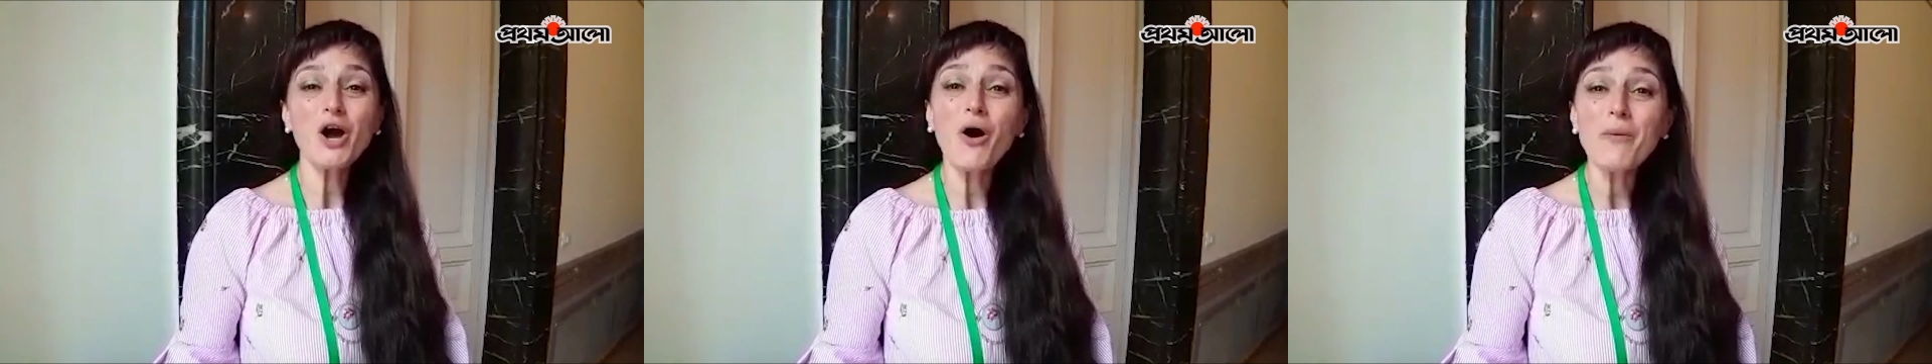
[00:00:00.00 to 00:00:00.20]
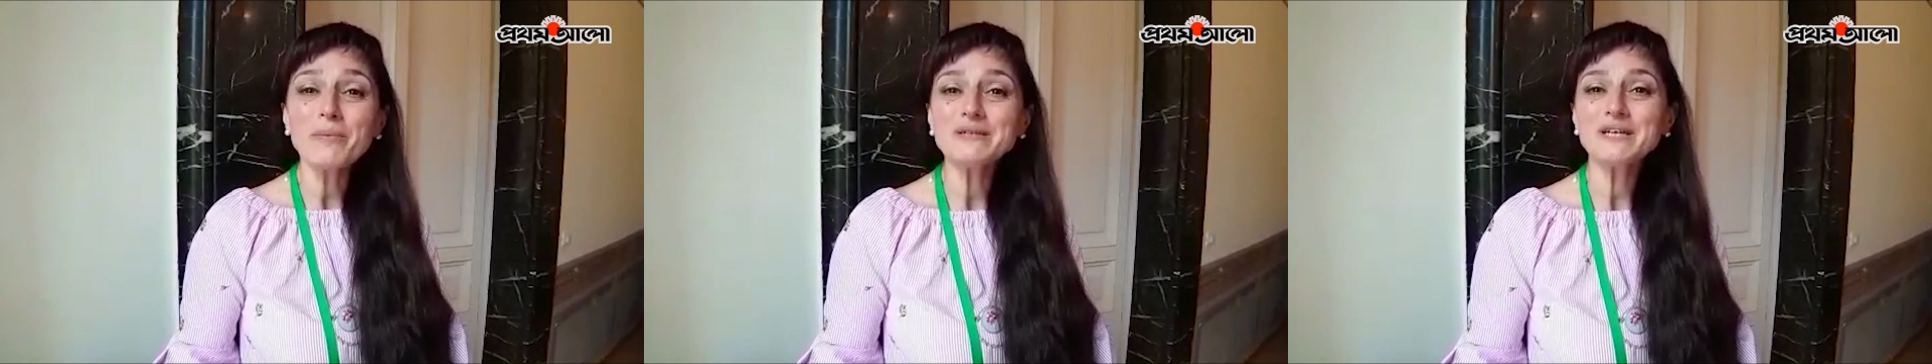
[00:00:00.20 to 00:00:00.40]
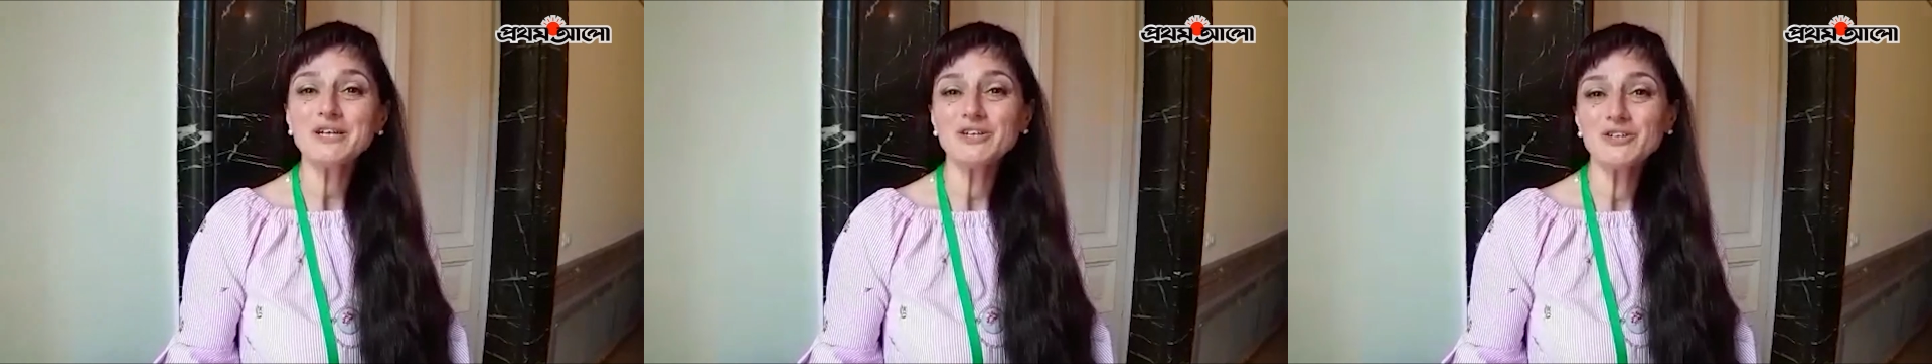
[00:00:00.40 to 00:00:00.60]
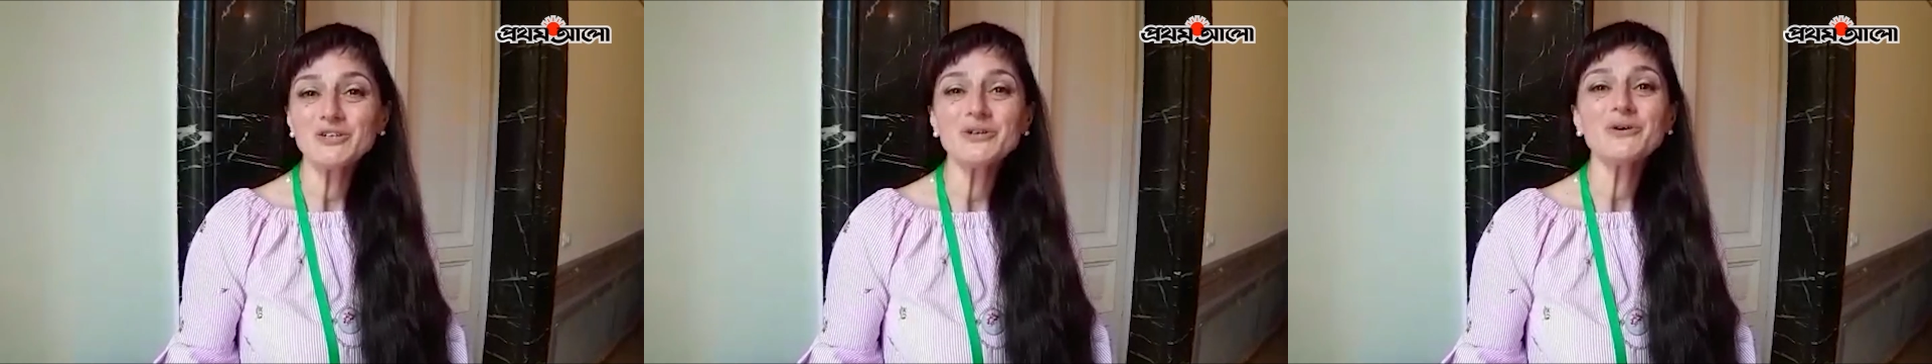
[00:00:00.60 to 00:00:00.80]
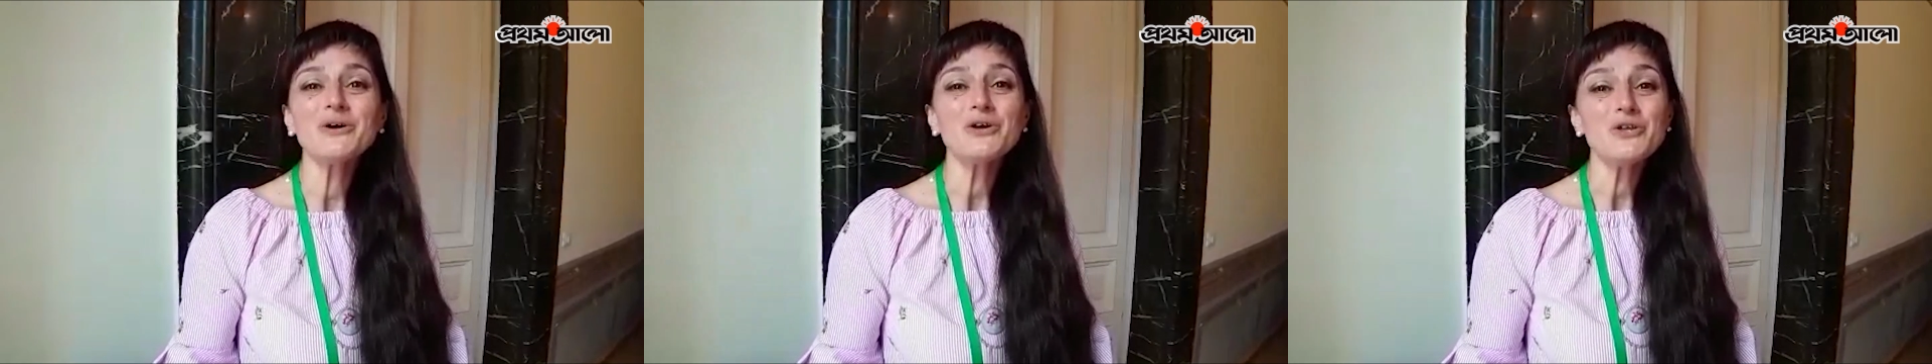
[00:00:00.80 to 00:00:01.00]
common
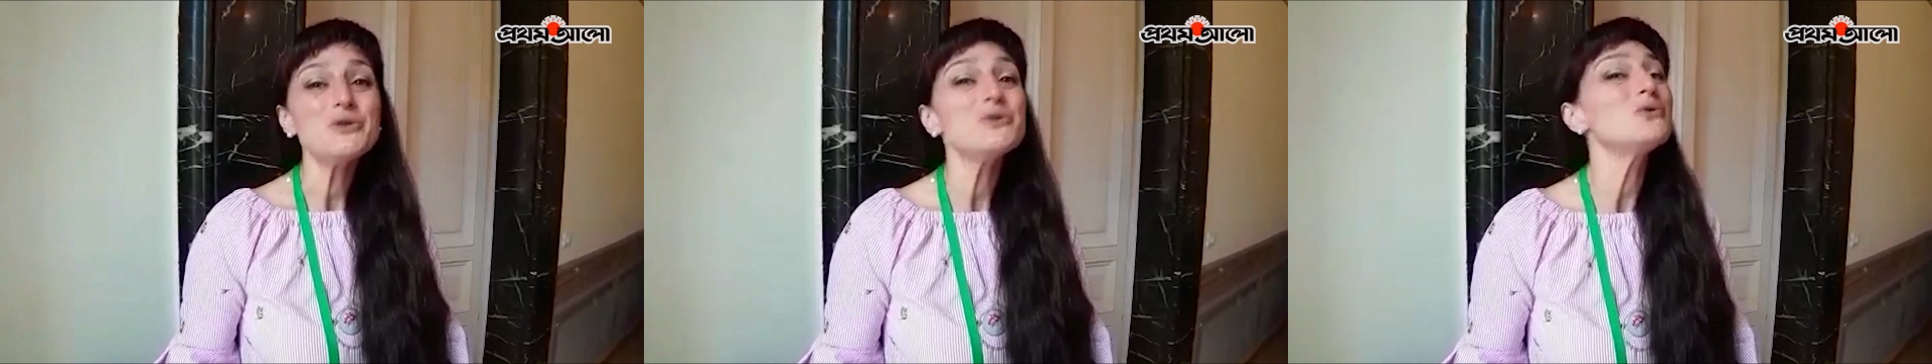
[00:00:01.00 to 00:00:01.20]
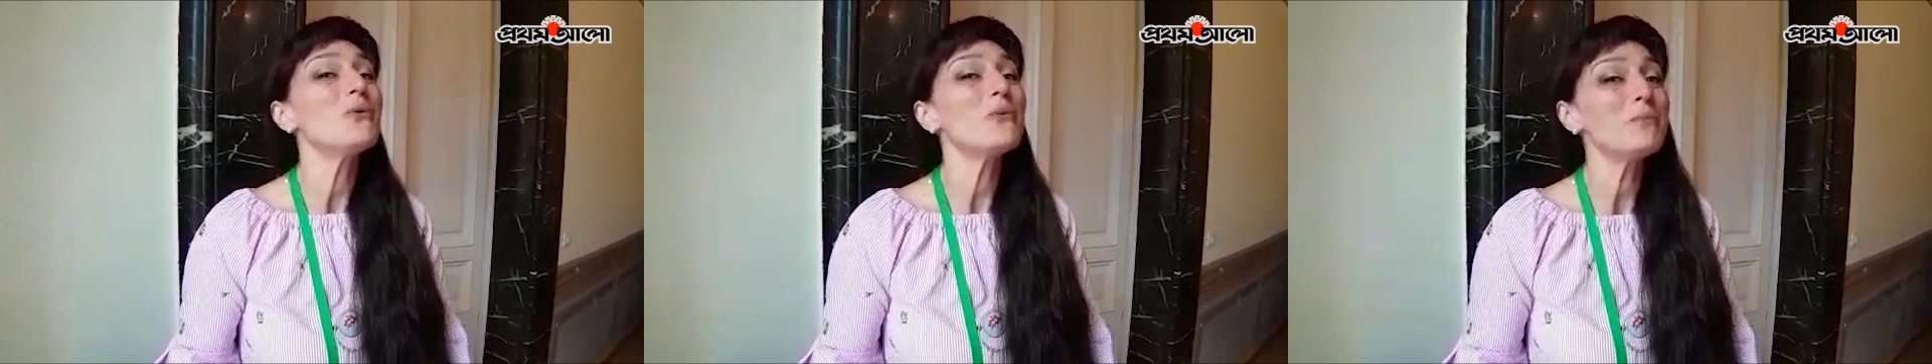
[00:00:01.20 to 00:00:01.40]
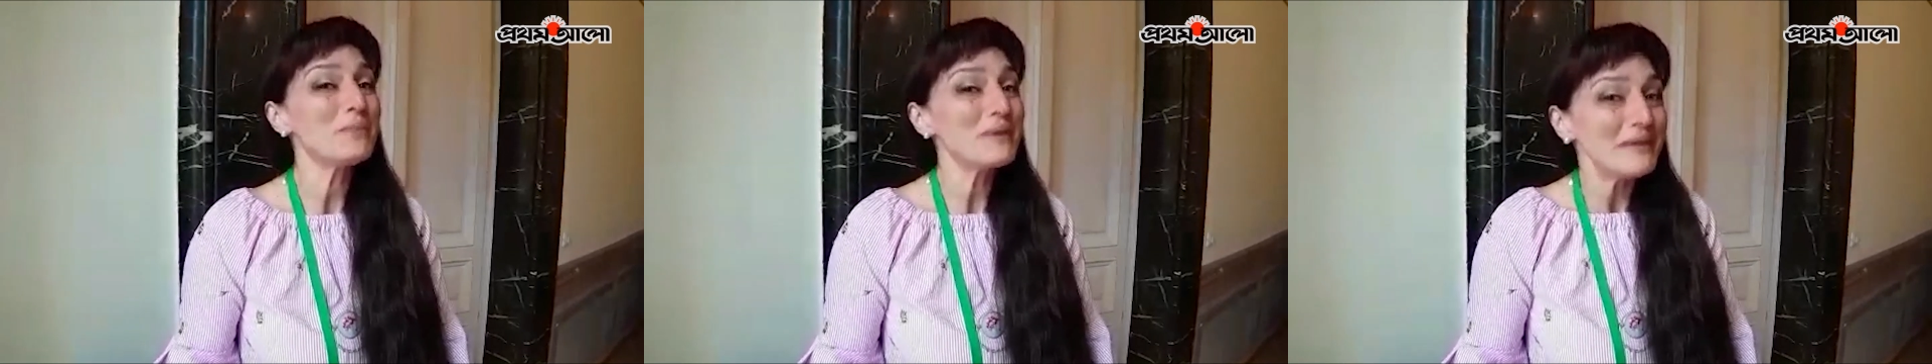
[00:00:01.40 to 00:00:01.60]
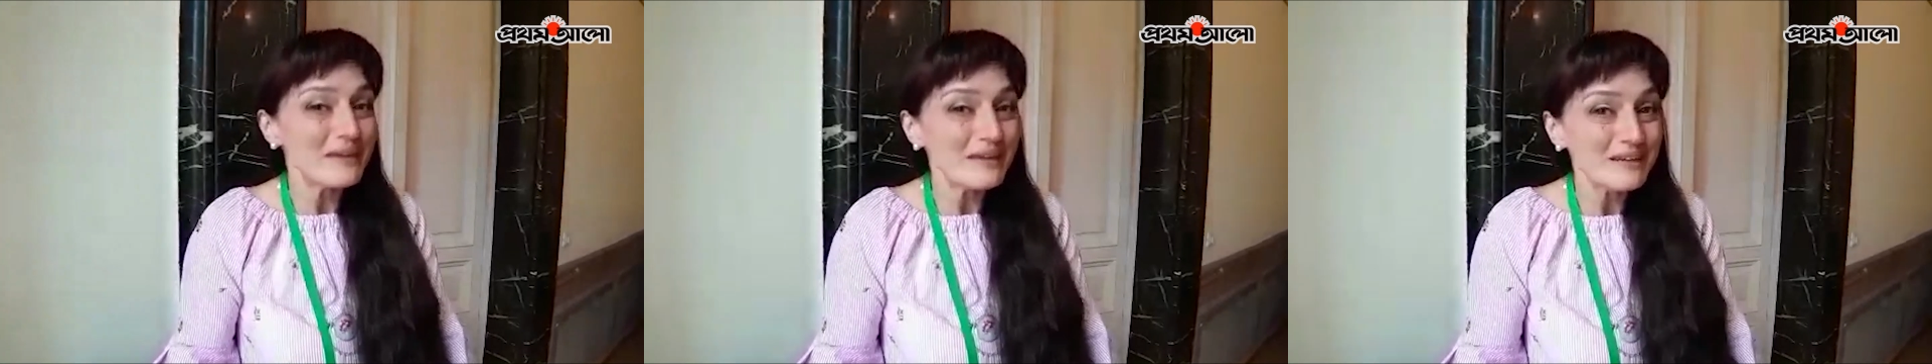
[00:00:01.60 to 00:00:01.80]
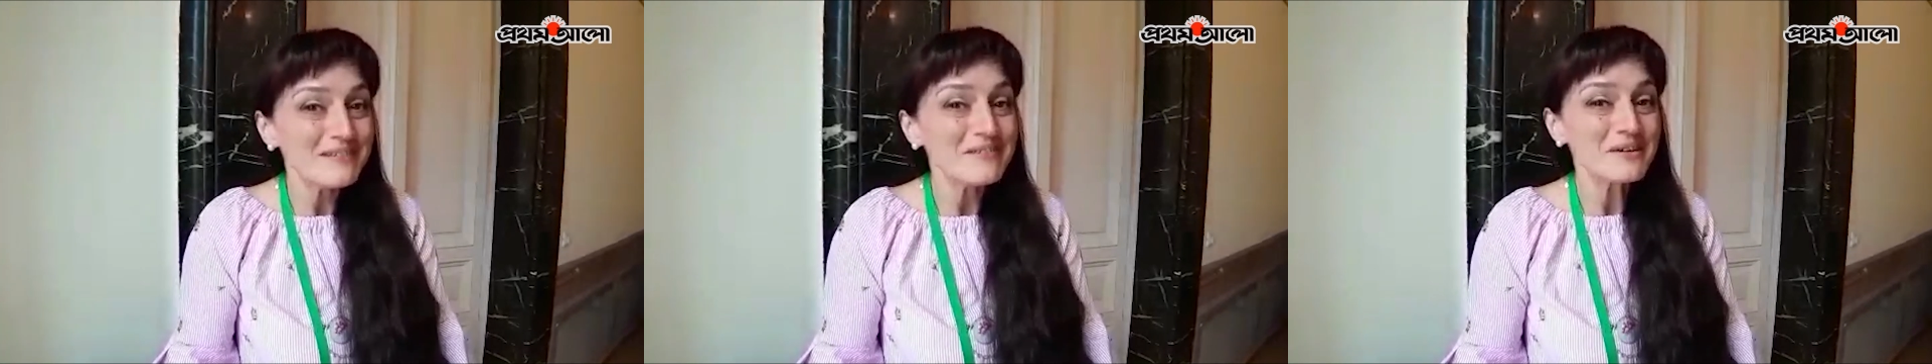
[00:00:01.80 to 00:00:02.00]

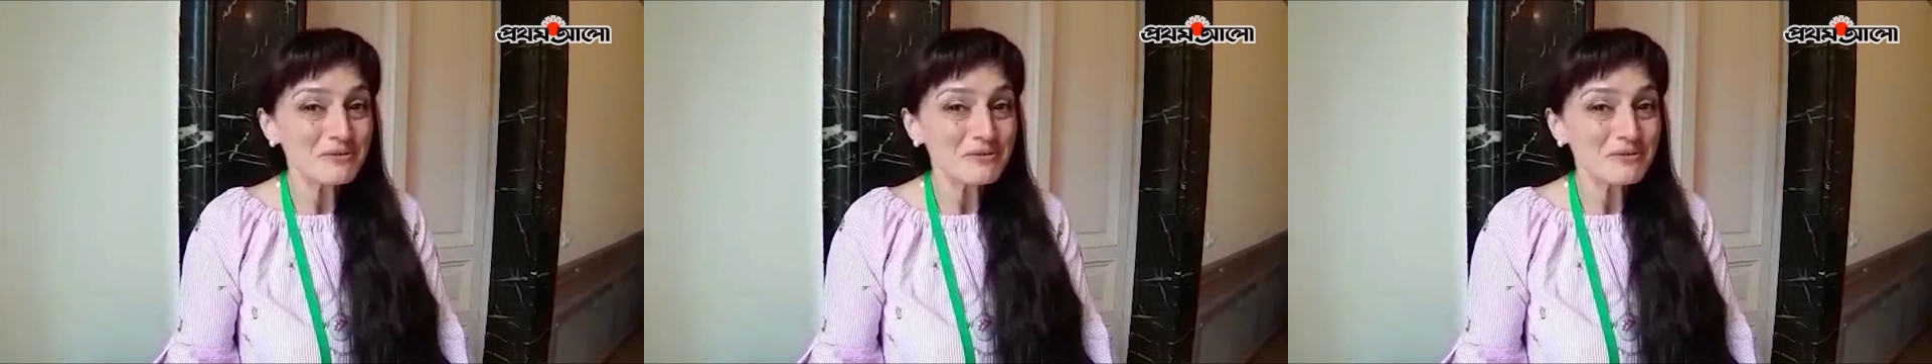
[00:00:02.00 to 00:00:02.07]
Indo-European